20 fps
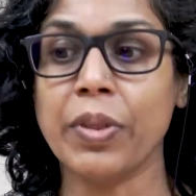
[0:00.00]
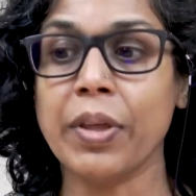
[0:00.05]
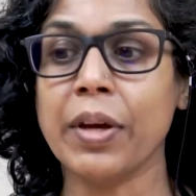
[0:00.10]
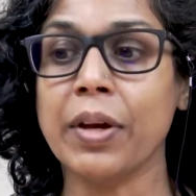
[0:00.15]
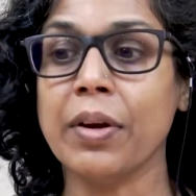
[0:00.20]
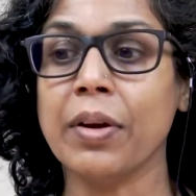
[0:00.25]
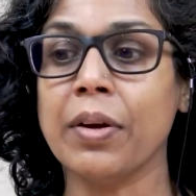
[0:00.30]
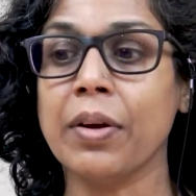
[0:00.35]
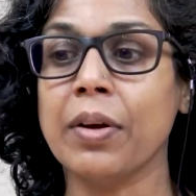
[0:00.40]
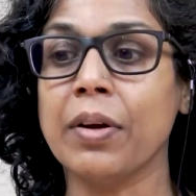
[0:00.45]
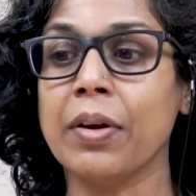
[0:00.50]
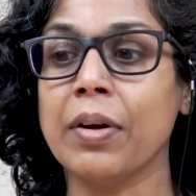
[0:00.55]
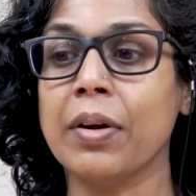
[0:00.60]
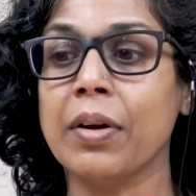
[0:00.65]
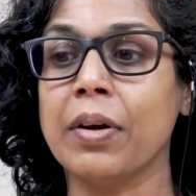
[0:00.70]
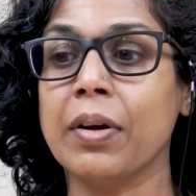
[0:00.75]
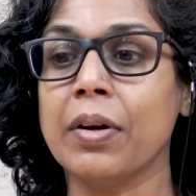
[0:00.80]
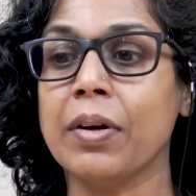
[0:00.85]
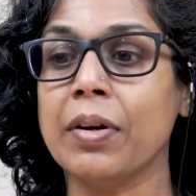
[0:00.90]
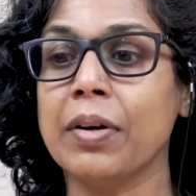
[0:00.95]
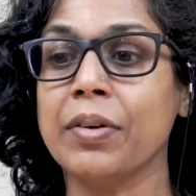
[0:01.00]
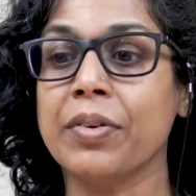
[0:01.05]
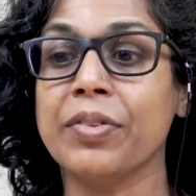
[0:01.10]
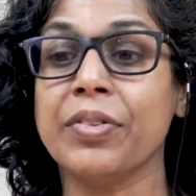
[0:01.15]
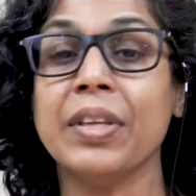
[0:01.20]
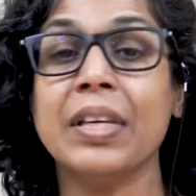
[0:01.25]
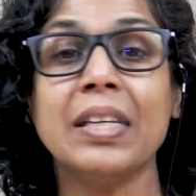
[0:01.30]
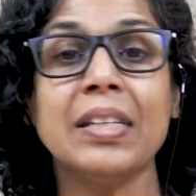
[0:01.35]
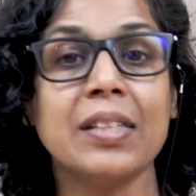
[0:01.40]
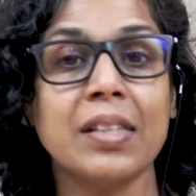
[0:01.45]
There are
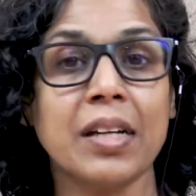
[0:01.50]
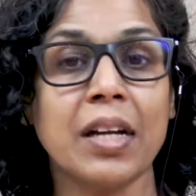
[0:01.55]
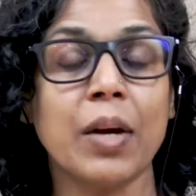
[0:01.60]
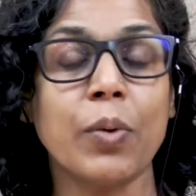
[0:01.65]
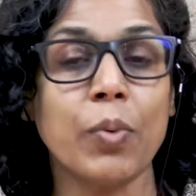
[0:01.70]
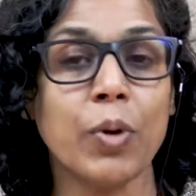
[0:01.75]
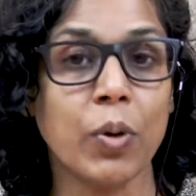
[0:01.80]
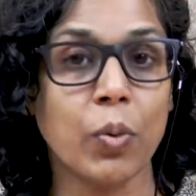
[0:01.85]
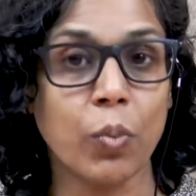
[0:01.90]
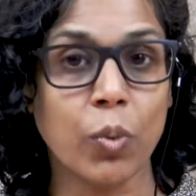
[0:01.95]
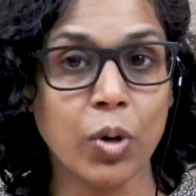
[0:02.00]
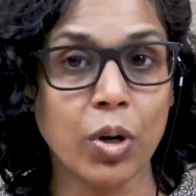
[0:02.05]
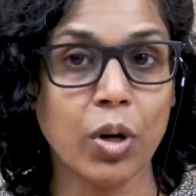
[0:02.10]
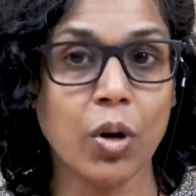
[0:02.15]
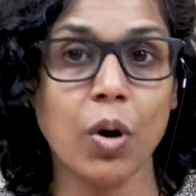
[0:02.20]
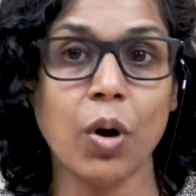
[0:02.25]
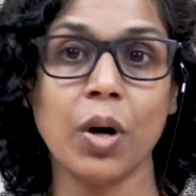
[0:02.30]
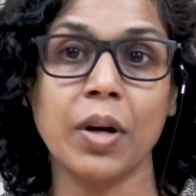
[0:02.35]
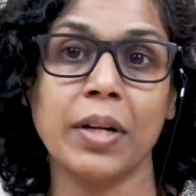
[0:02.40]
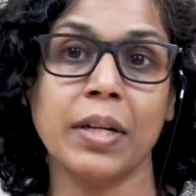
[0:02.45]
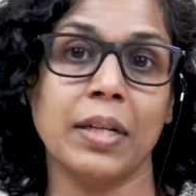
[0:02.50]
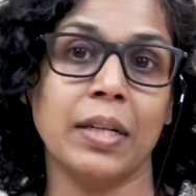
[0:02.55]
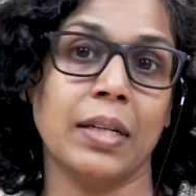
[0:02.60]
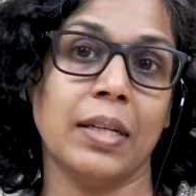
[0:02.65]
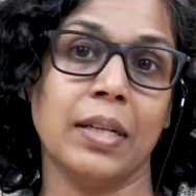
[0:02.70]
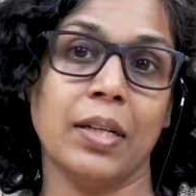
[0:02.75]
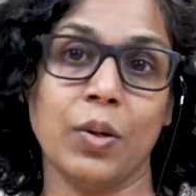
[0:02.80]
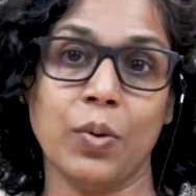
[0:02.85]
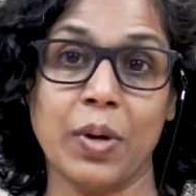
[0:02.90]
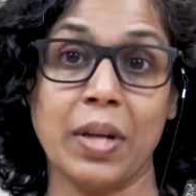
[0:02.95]
things that I want to work on in,
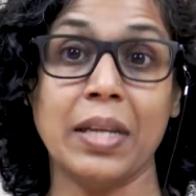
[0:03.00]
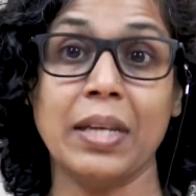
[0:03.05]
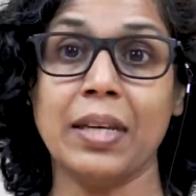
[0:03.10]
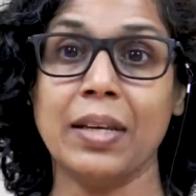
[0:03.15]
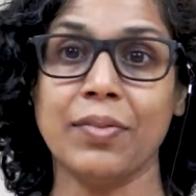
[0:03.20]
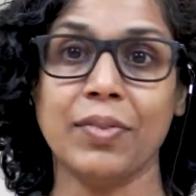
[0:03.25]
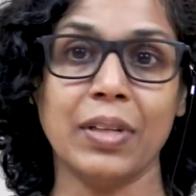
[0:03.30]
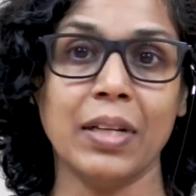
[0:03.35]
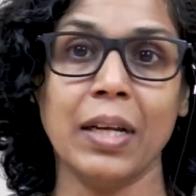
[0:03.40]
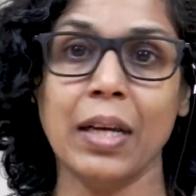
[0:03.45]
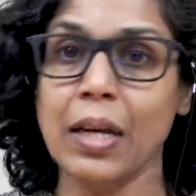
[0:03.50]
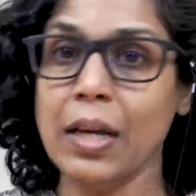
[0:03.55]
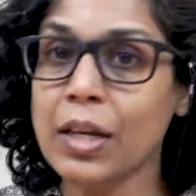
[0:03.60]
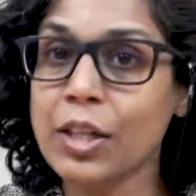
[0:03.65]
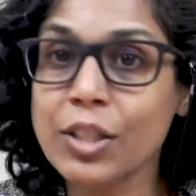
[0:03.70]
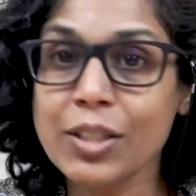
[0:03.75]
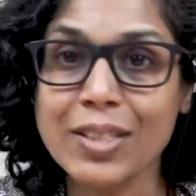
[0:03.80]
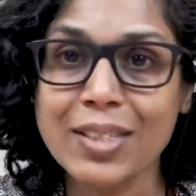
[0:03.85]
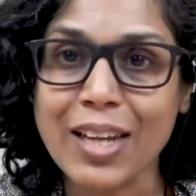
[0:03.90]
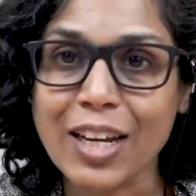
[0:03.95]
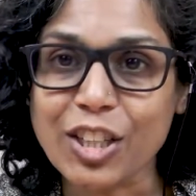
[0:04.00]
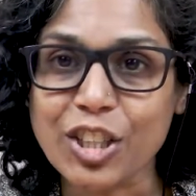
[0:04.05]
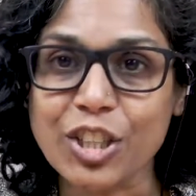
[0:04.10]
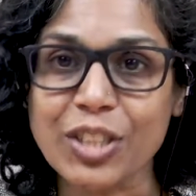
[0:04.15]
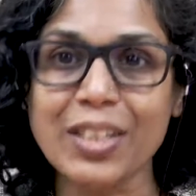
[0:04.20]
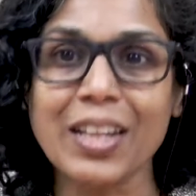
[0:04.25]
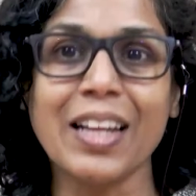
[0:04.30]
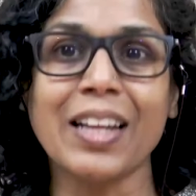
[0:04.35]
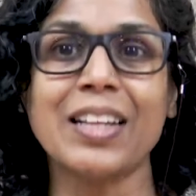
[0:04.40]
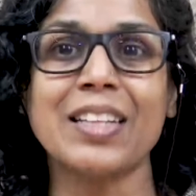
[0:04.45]
any given
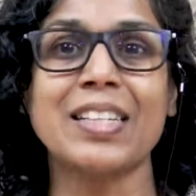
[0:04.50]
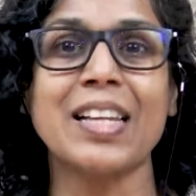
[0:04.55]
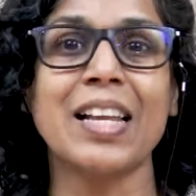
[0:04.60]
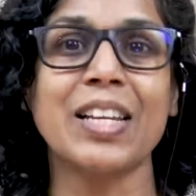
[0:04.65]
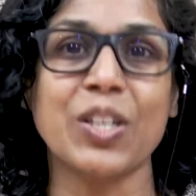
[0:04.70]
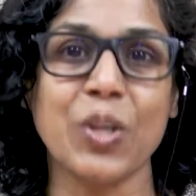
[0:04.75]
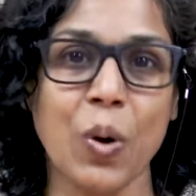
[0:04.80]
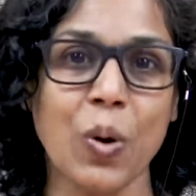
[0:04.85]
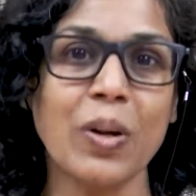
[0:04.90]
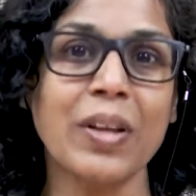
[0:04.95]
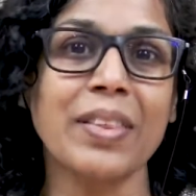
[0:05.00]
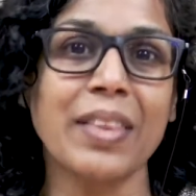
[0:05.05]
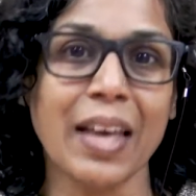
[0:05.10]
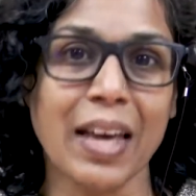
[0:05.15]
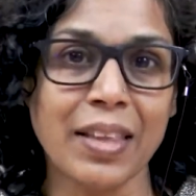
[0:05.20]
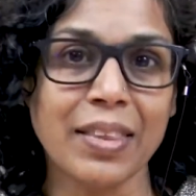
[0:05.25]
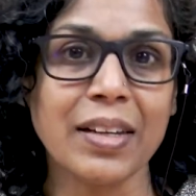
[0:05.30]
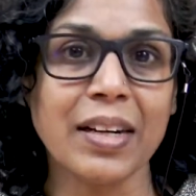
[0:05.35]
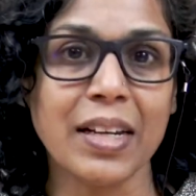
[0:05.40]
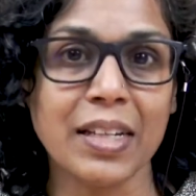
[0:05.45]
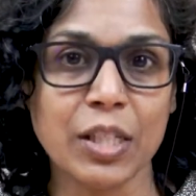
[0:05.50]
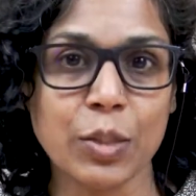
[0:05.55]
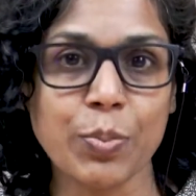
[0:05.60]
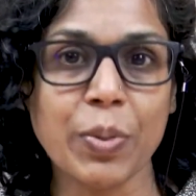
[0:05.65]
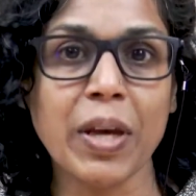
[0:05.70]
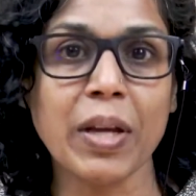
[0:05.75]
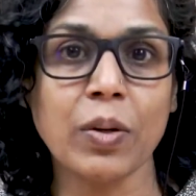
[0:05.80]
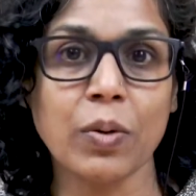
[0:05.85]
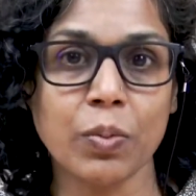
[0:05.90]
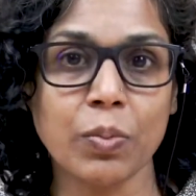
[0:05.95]
session, let's call it that I
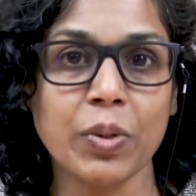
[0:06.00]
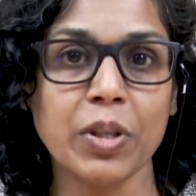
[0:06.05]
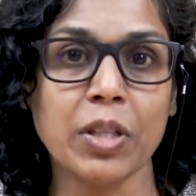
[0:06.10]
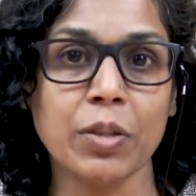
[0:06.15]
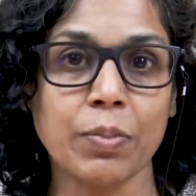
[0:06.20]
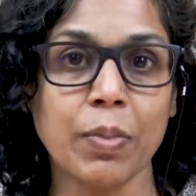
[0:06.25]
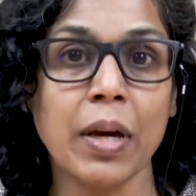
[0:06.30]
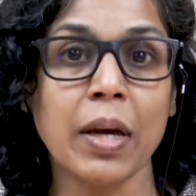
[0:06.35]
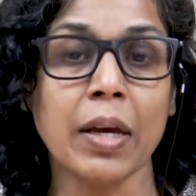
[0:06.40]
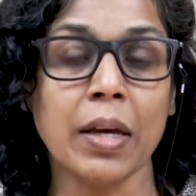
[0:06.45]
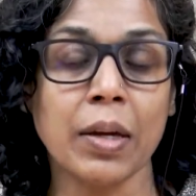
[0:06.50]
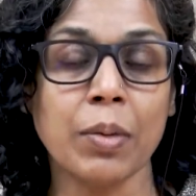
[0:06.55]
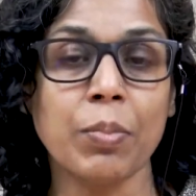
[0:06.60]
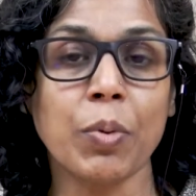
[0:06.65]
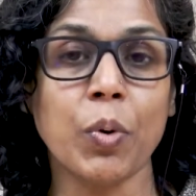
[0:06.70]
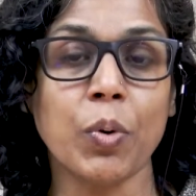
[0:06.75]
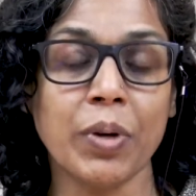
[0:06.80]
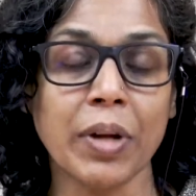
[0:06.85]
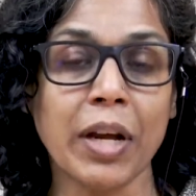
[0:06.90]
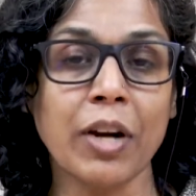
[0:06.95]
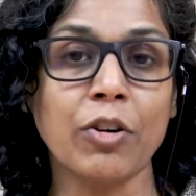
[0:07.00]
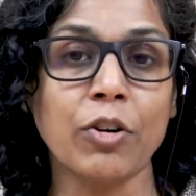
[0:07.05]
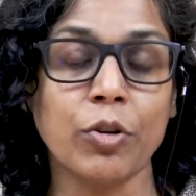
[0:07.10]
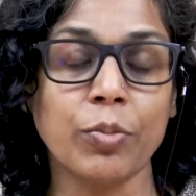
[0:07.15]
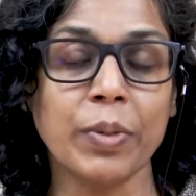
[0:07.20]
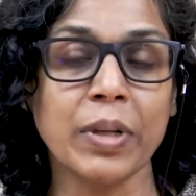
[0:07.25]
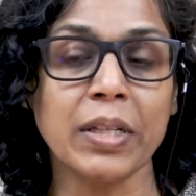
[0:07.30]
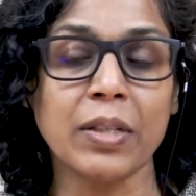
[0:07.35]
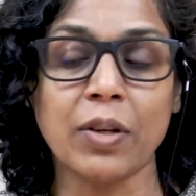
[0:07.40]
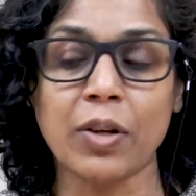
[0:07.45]
spend with my bow and arrow
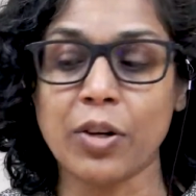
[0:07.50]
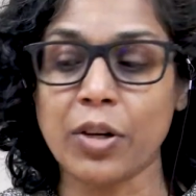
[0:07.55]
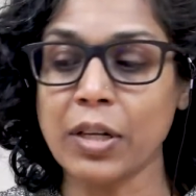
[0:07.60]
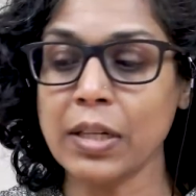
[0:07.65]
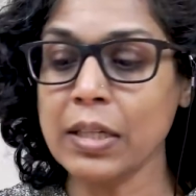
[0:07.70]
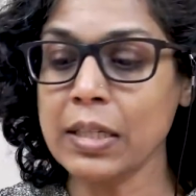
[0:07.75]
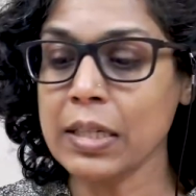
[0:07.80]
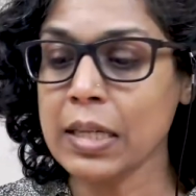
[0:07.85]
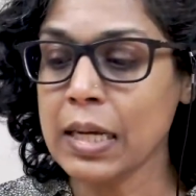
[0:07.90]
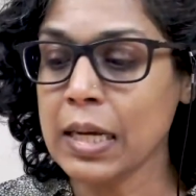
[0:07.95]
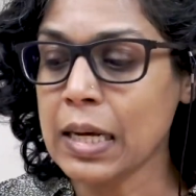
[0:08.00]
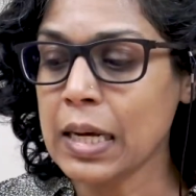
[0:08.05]
and my target.